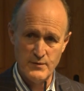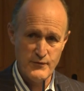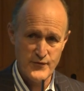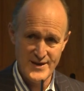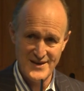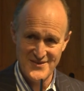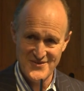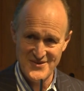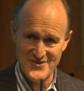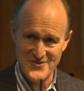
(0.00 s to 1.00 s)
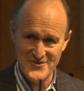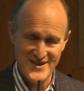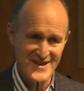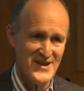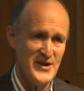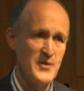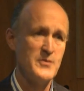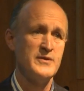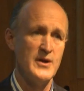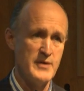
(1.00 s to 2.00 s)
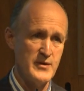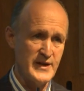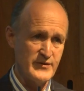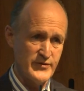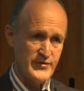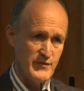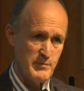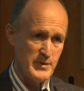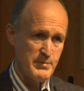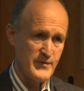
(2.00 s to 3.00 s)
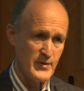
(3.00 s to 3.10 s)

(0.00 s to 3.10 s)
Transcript: of a freelance industry. No, get yourself a proper